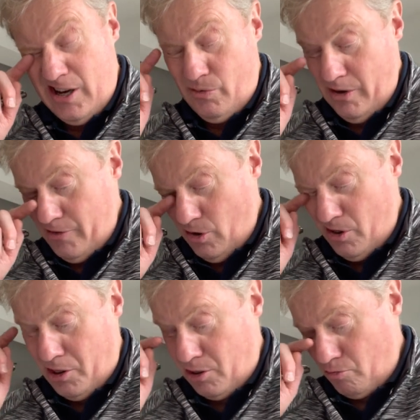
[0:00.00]
we've
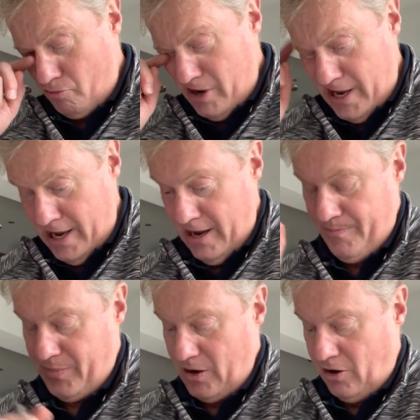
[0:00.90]
got
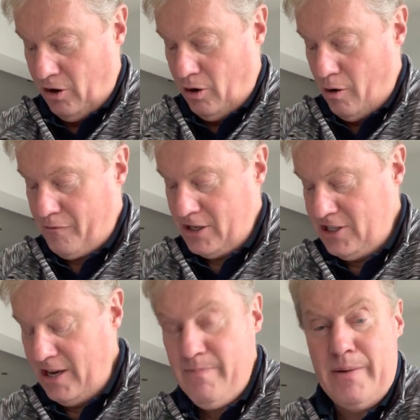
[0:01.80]
3 of the
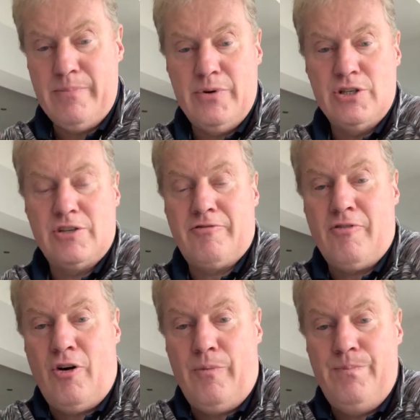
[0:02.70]
team members
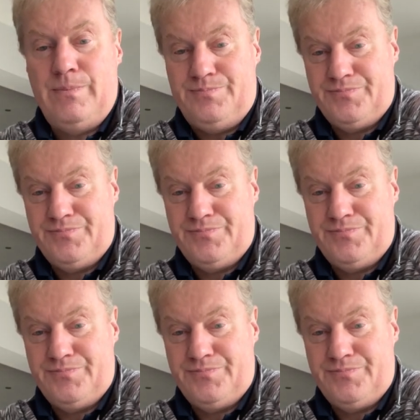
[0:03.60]
from